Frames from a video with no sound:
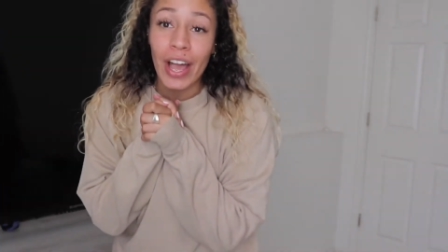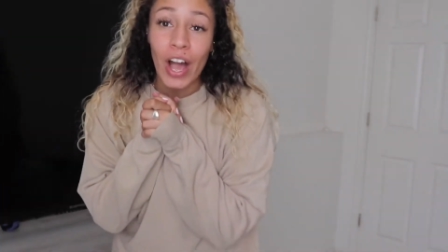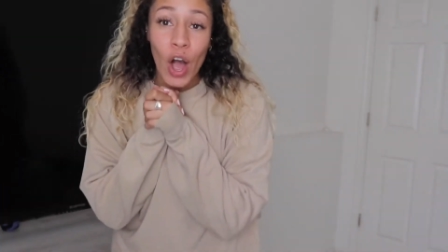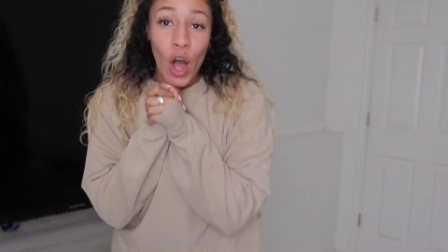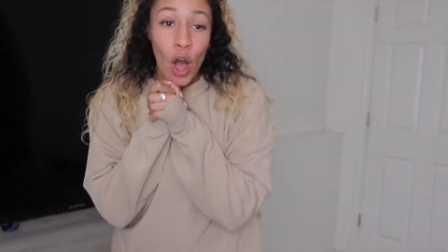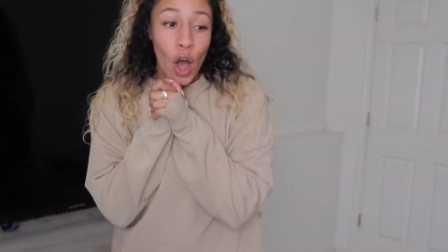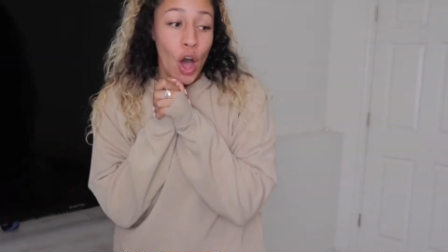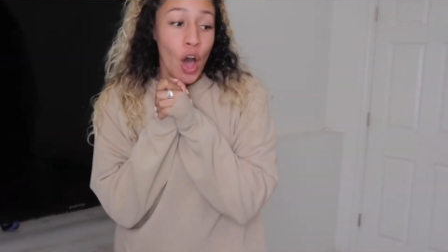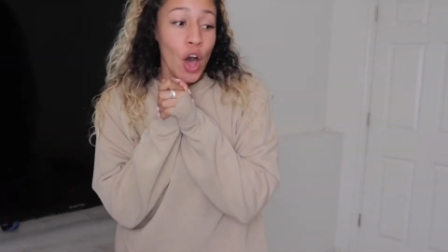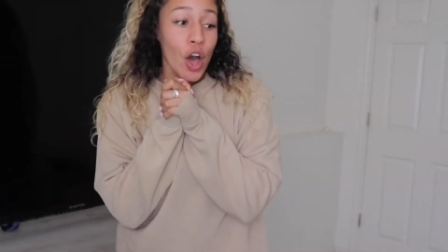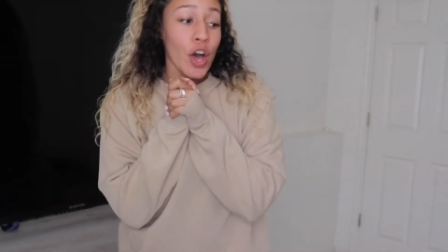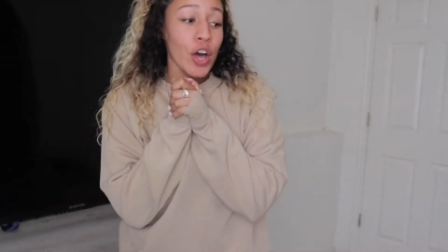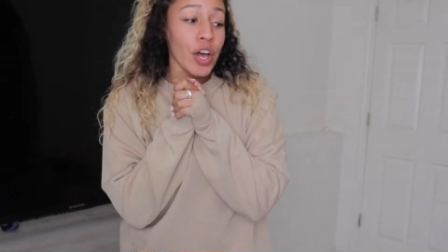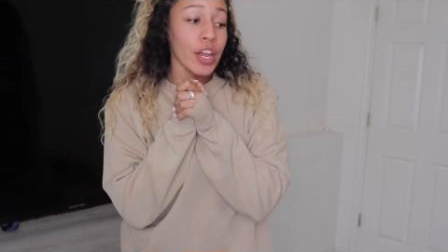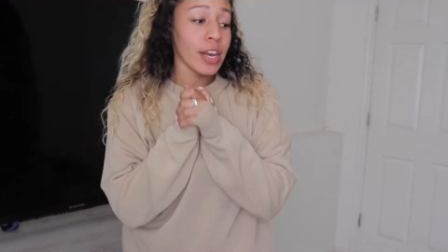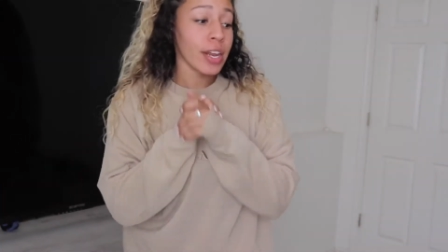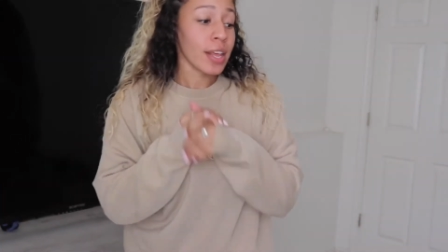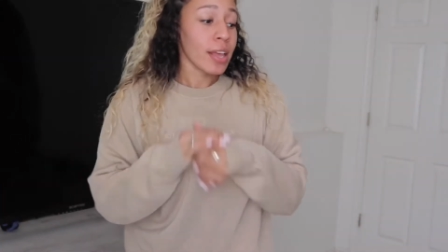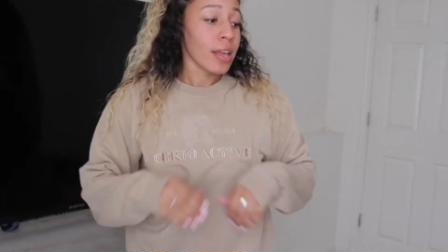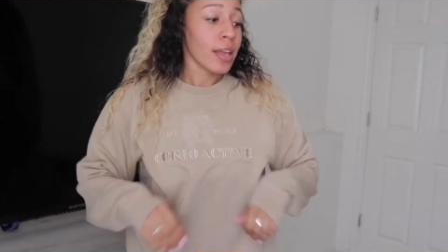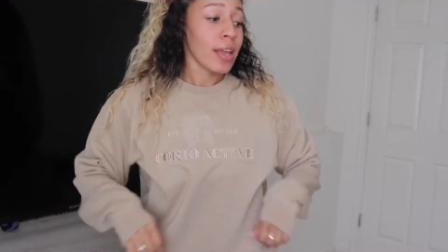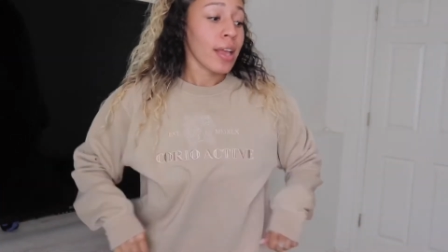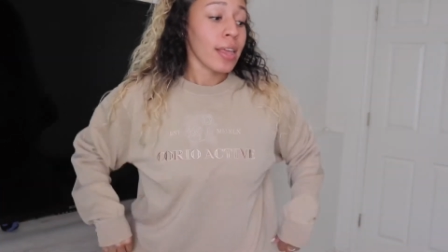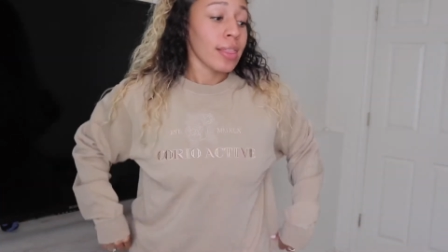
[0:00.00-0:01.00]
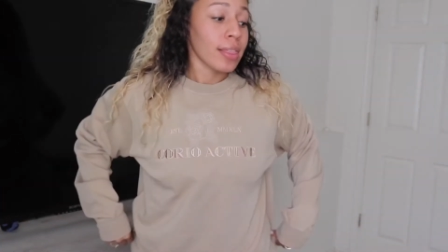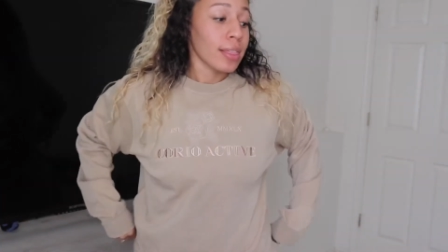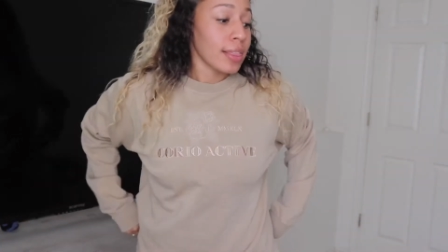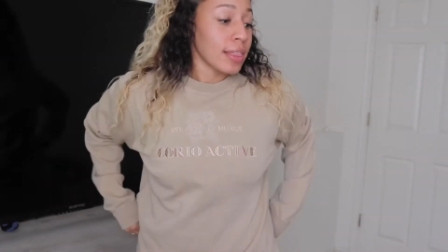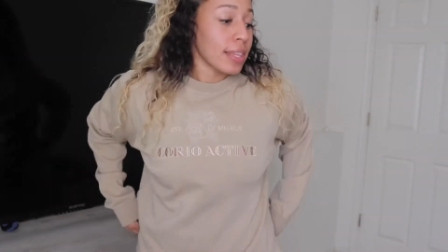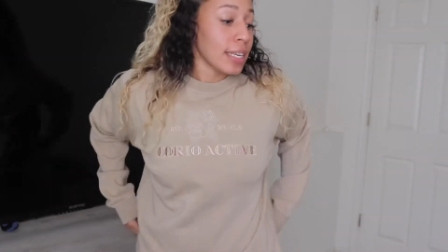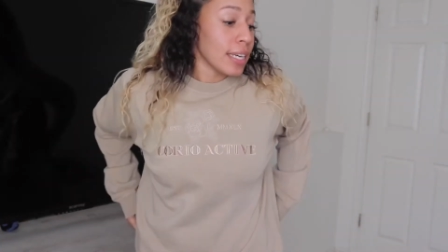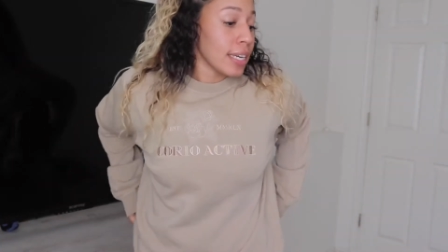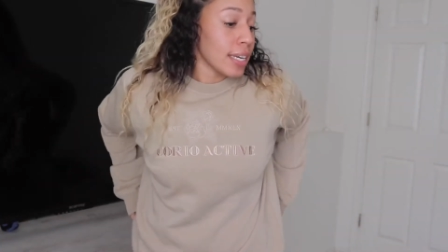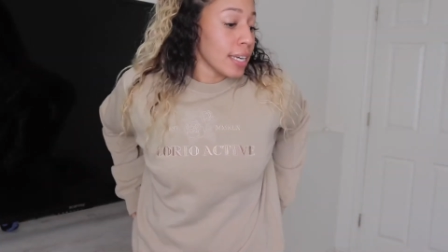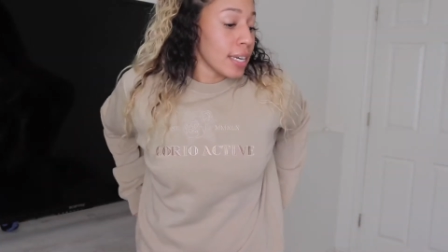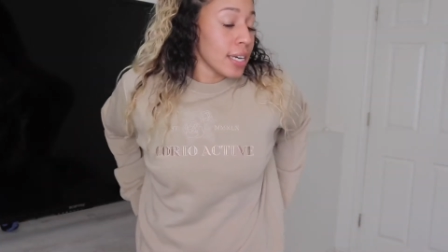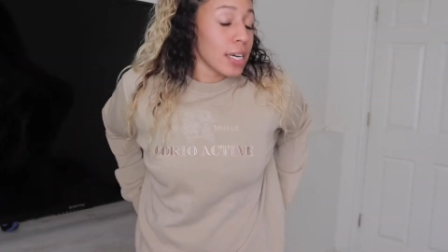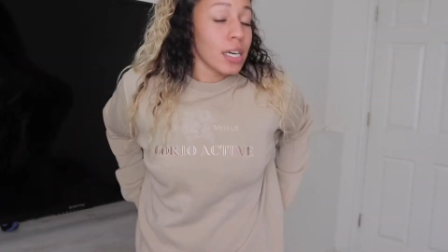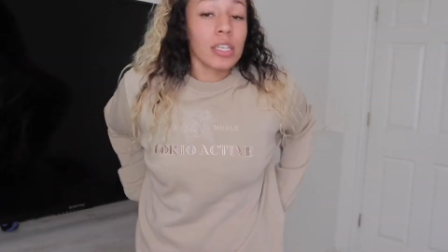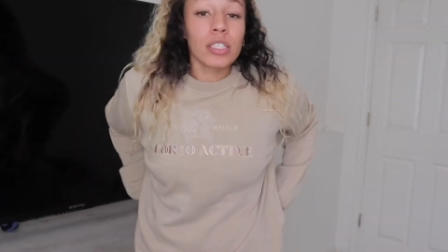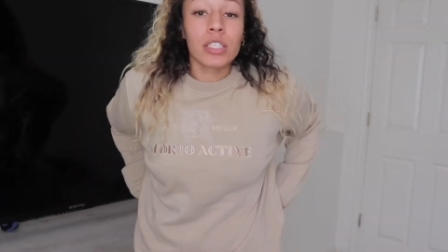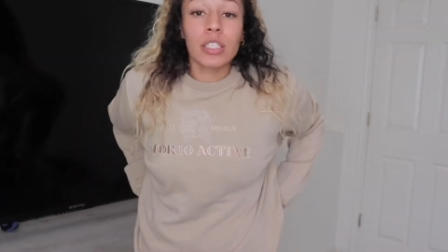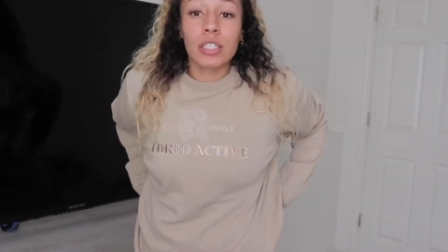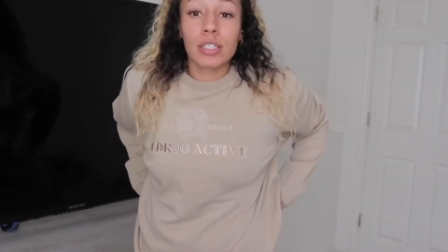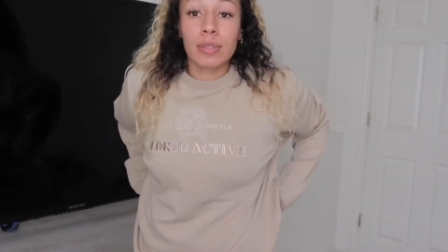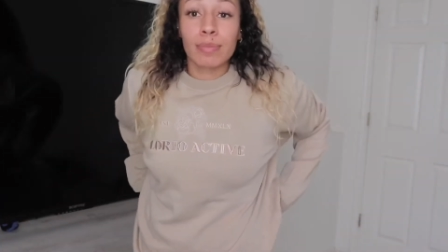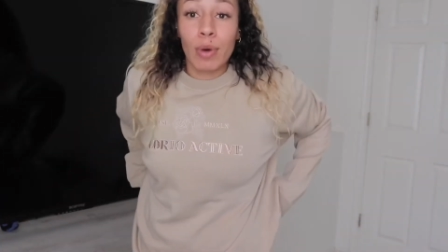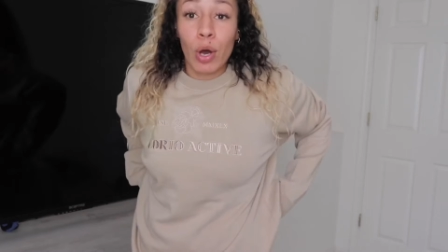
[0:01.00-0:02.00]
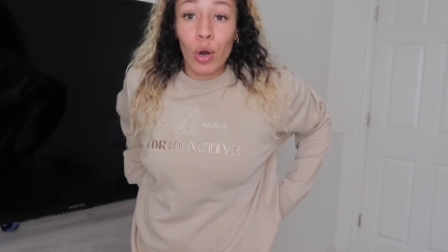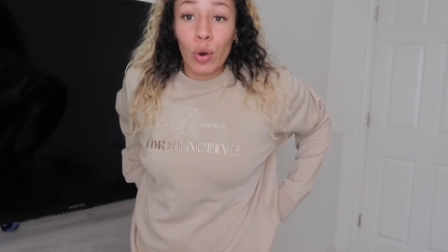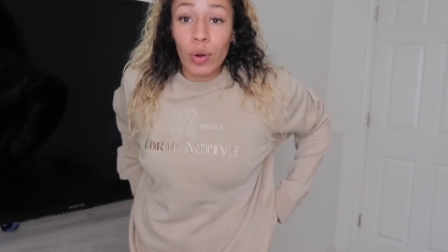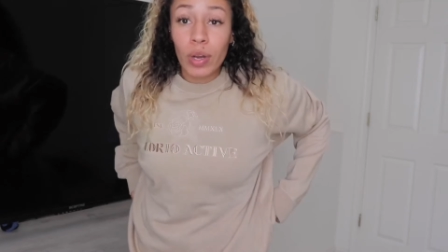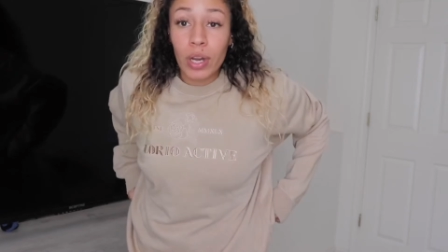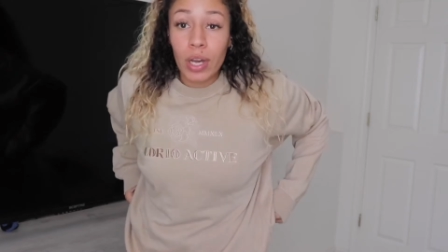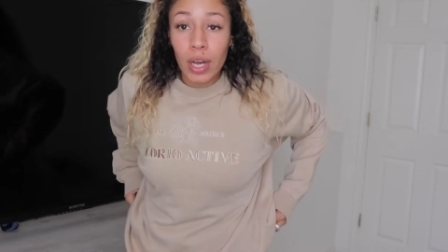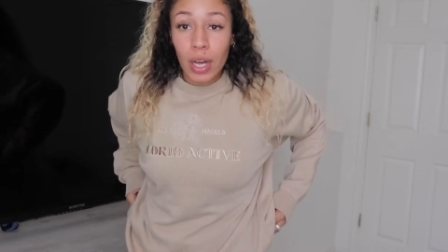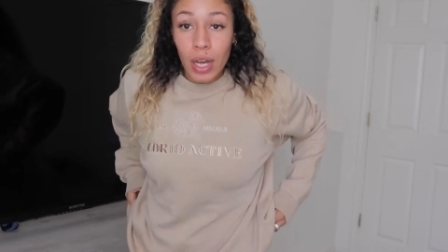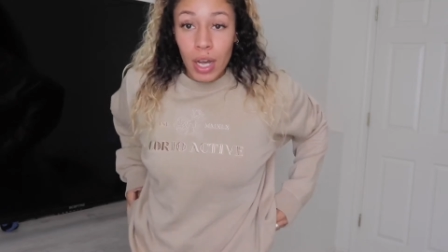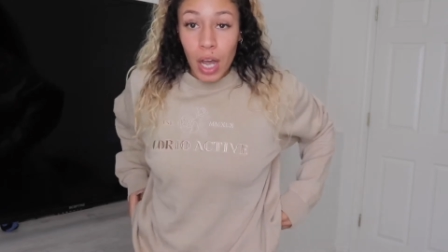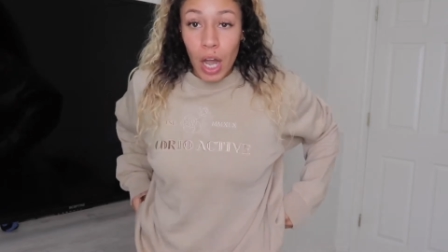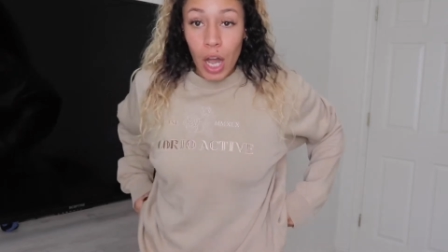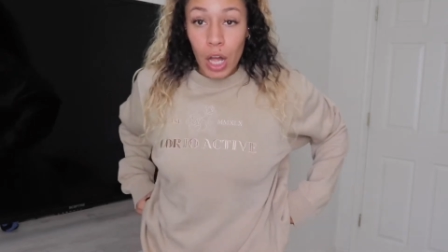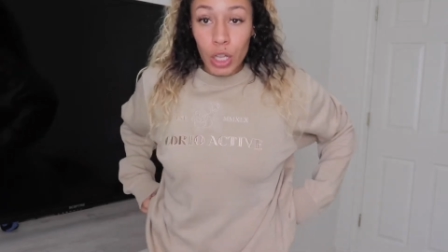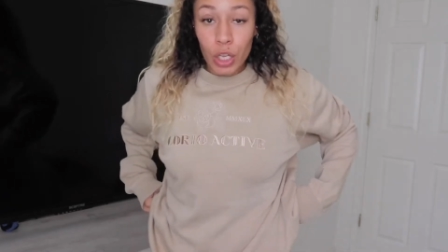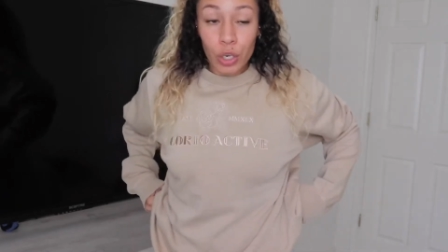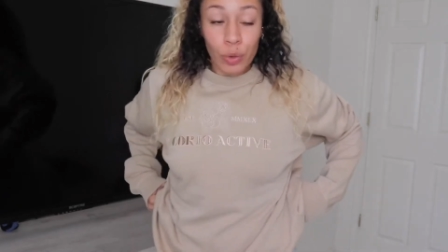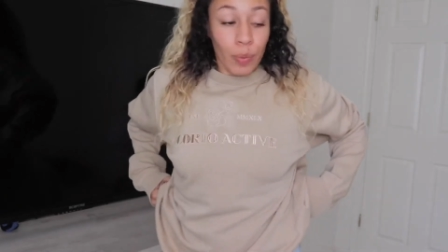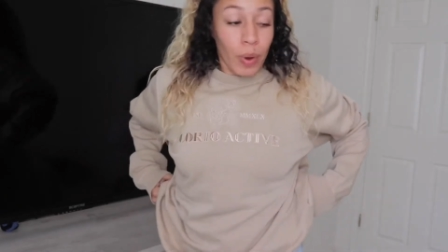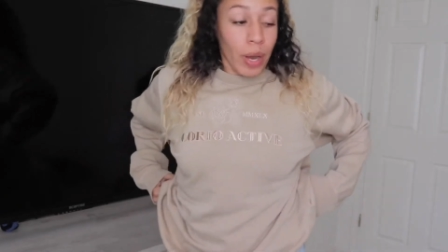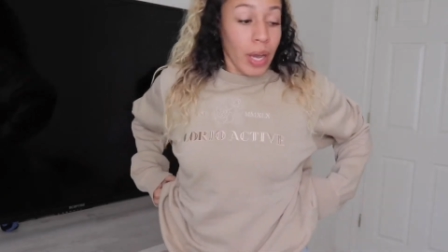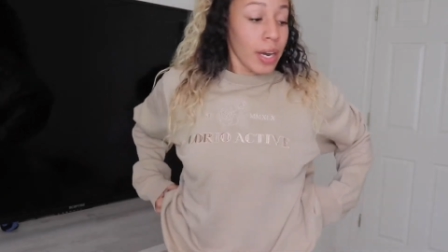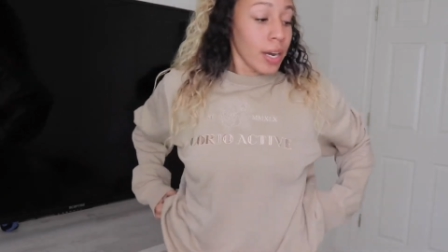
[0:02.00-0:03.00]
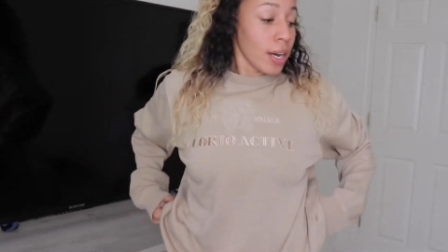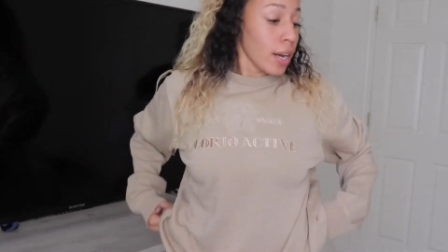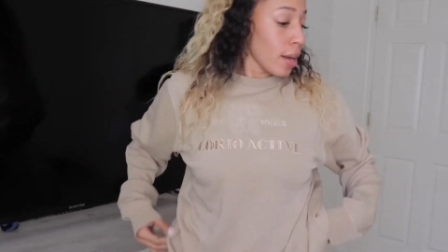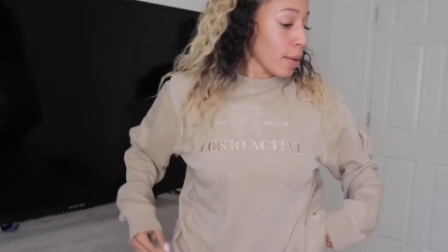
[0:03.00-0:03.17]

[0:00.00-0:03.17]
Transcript: on the smoke color one.